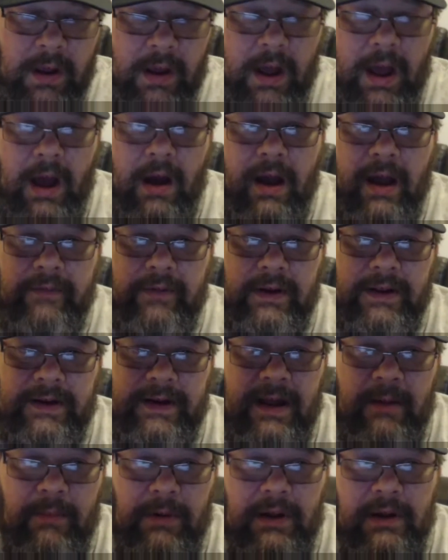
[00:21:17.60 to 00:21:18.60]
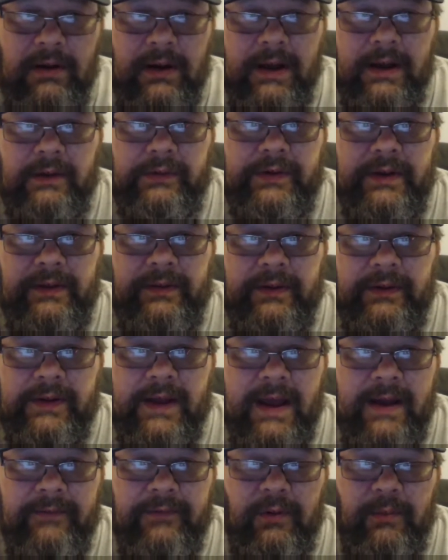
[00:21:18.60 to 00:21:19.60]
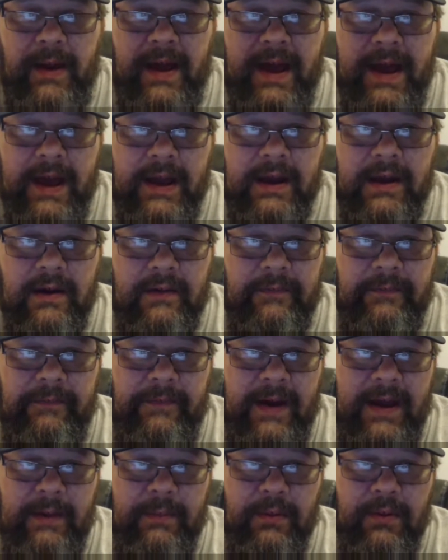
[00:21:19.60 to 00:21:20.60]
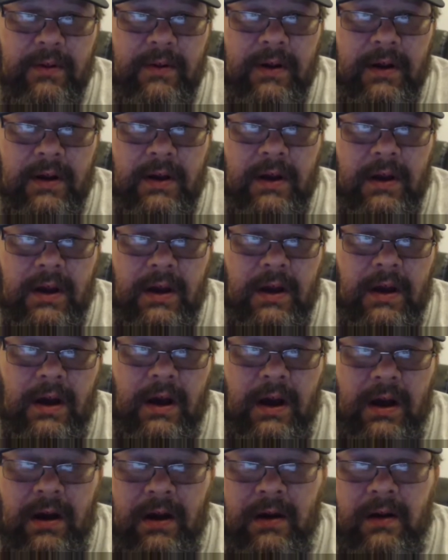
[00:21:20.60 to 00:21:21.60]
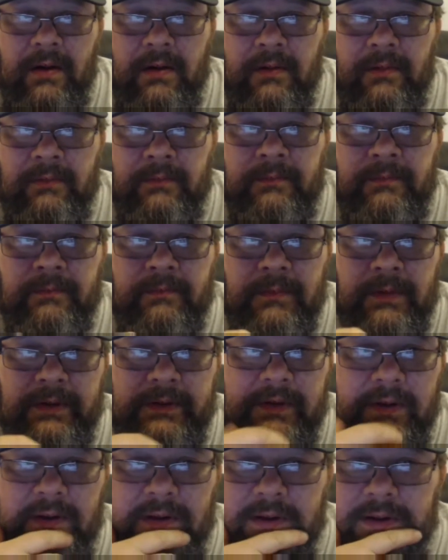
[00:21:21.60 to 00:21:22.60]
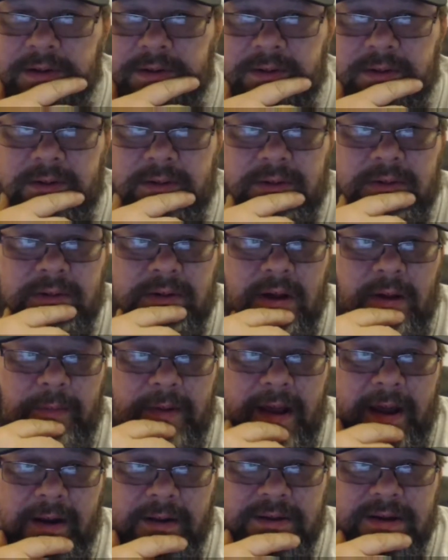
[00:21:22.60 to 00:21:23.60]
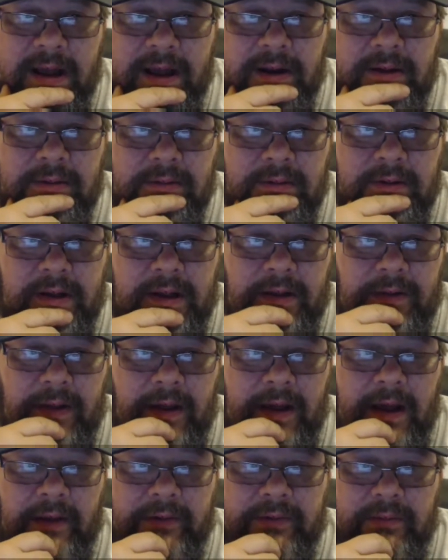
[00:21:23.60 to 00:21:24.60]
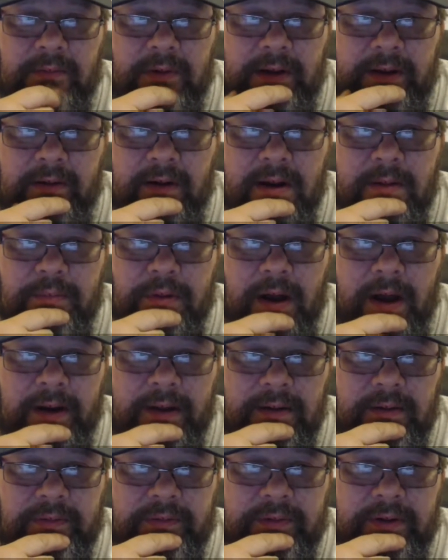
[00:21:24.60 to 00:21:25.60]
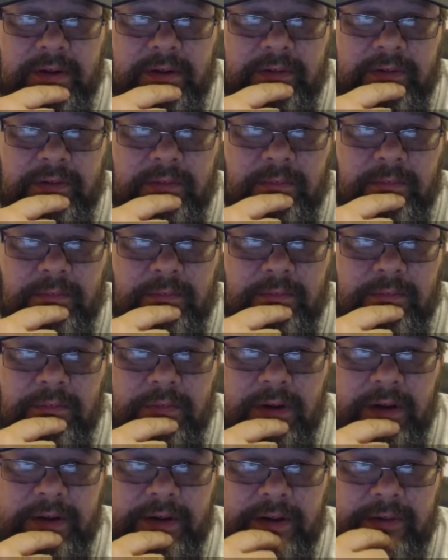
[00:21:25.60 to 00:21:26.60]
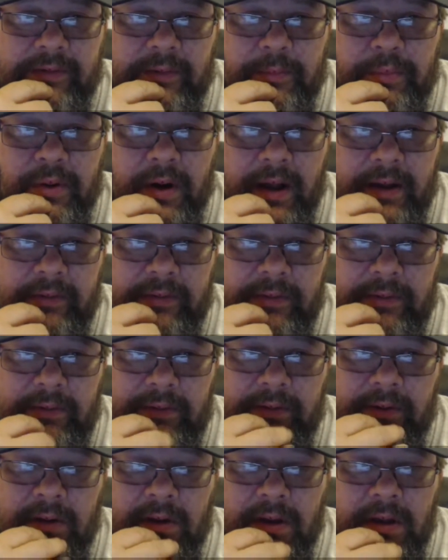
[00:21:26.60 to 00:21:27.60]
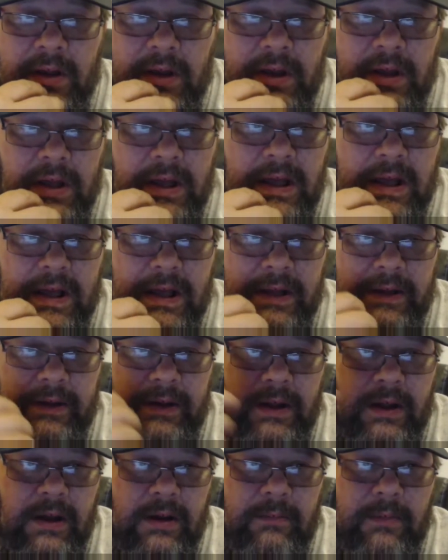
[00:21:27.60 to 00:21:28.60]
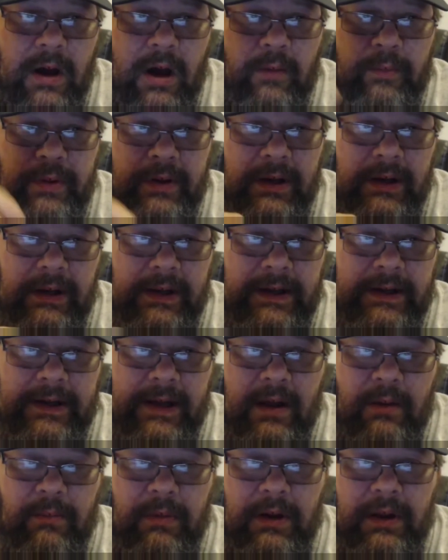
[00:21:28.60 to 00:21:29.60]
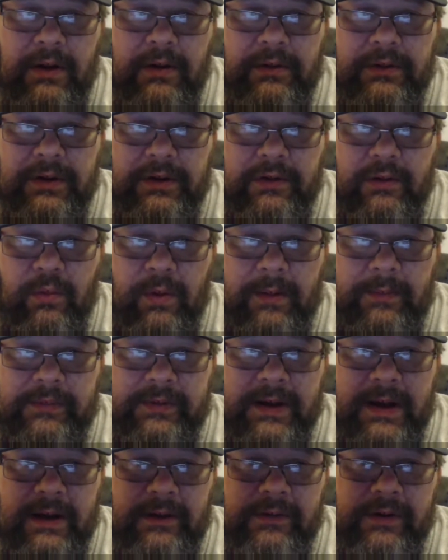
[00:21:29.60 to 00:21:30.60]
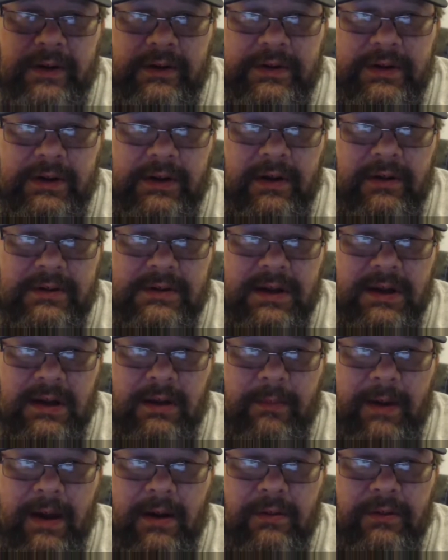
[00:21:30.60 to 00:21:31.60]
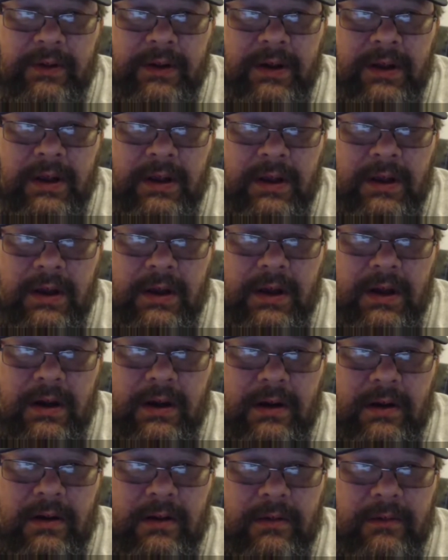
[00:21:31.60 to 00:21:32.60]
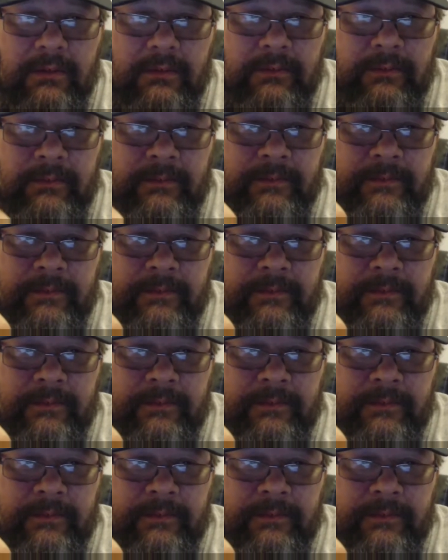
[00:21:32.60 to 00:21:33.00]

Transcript: I have a link down below. Like I said, this came from Heck Vapor. Um, it's a, a, company out of China, and they got some really great products and some really decent prices and uh, I'll put a link down below to their website so that you can go check them out um,